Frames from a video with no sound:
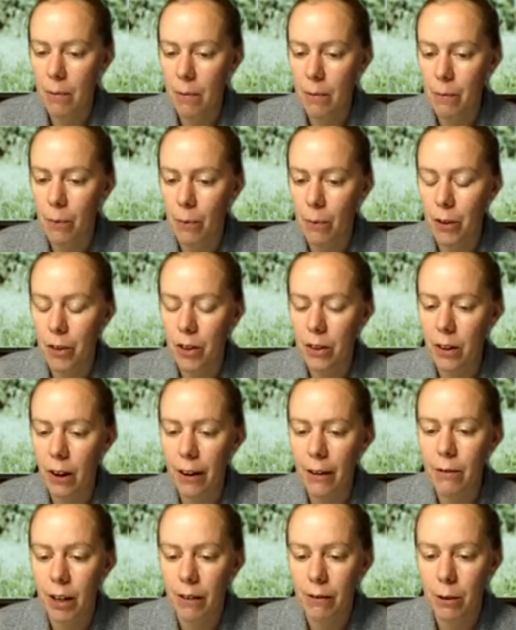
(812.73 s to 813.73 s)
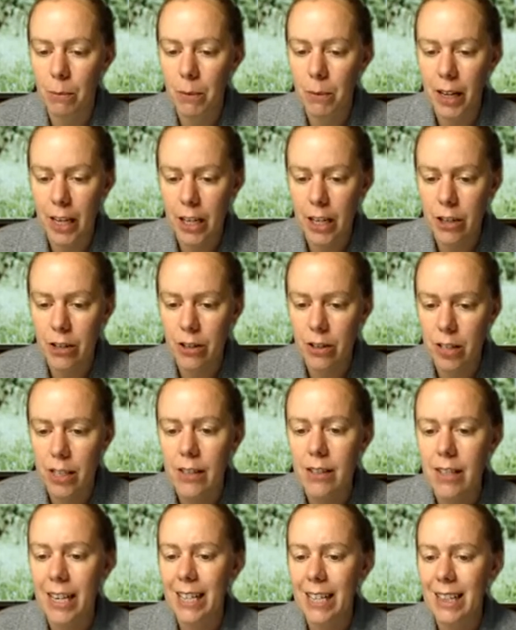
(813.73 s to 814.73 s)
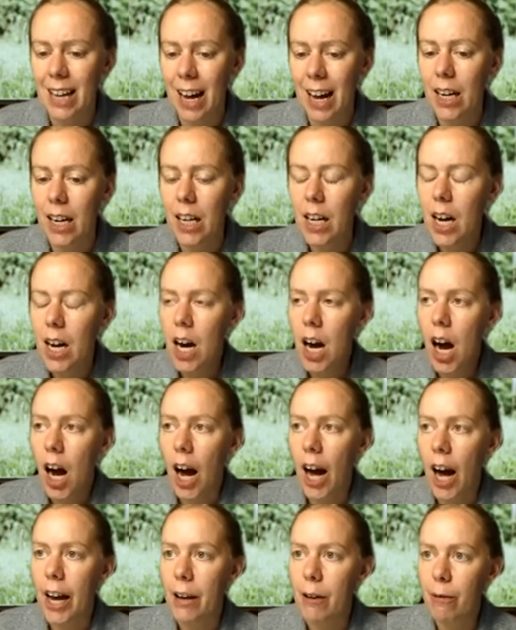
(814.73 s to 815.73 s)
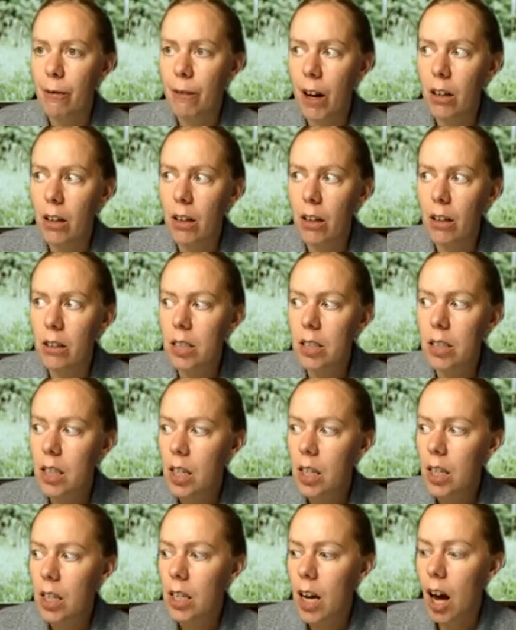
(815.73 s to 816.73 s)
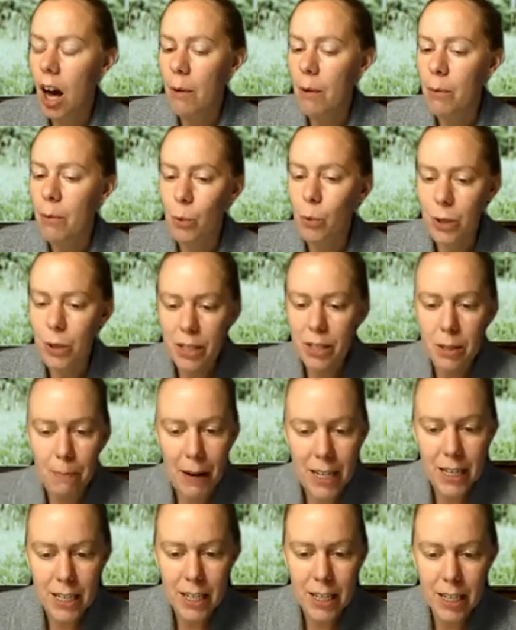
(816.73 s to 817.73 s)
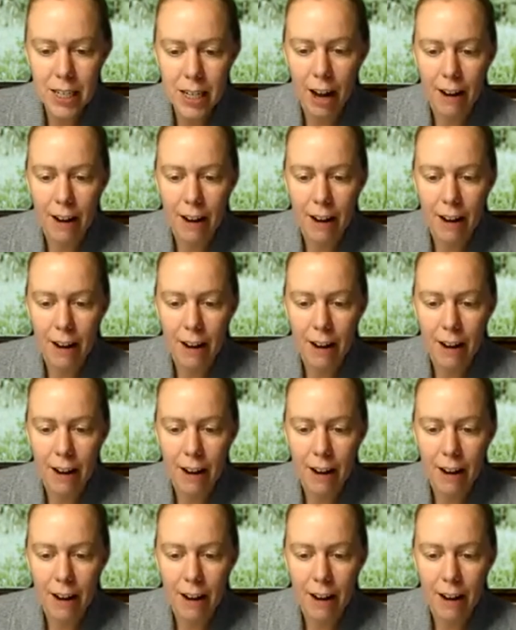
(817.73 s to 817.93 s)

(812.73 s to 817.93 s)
with a lot of government agencies, in that I felt respected.